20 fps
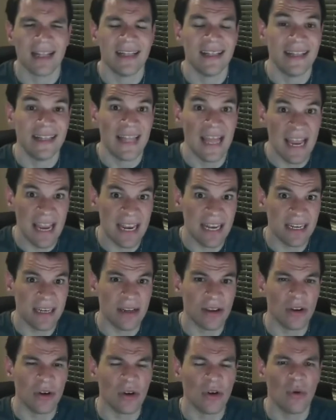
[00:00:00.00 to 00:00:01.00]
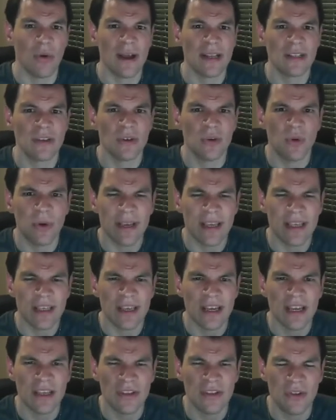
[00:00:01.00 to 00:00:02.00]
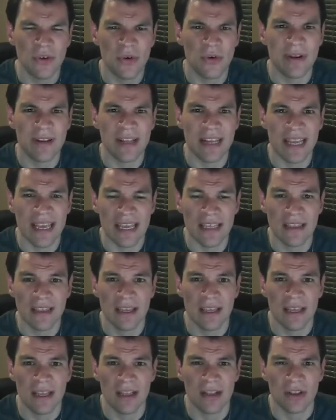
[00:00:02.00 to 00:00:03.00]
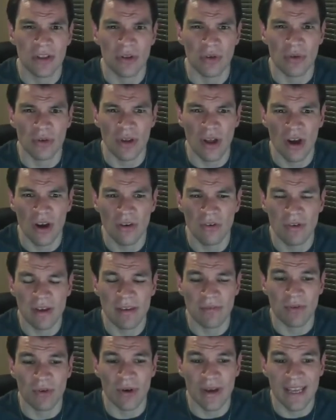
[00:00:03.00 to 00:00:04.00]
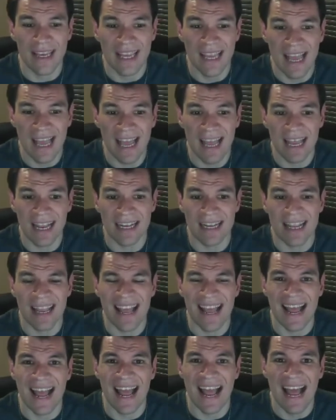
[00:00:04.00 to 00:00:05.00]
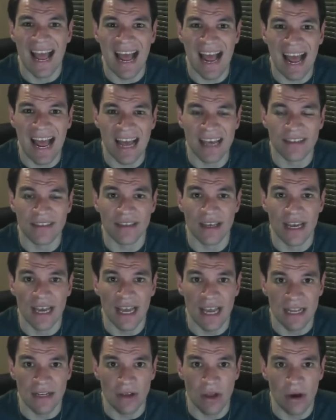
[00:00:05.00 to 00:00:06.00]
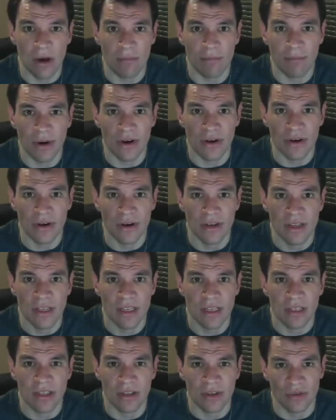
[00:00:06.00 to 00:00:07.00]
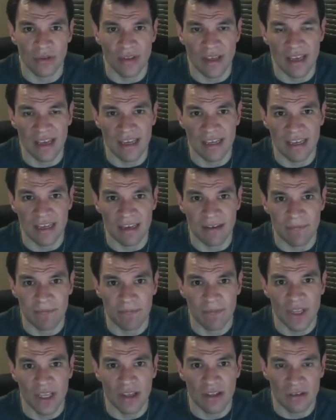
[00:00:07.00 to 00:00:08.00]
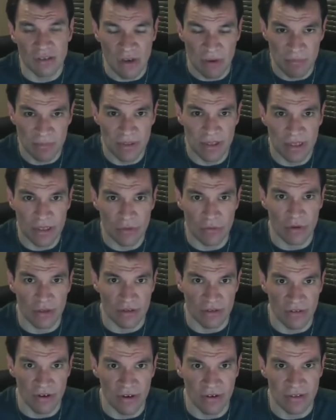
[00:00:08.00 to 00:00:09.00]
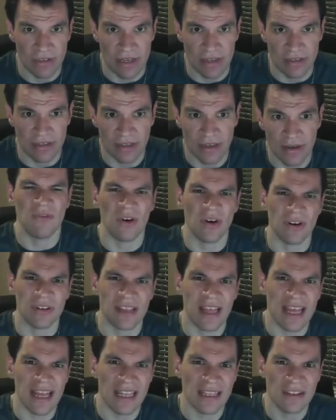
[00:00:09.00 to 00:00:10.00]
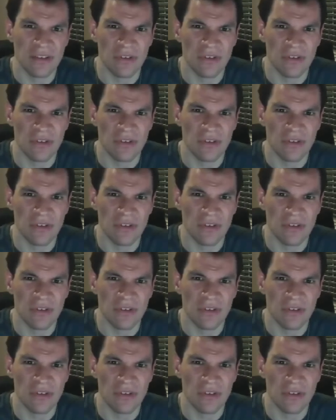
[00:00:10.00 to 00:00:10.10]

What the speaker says: Then what we do need to know if we can add a number to the subsequence or not. For that,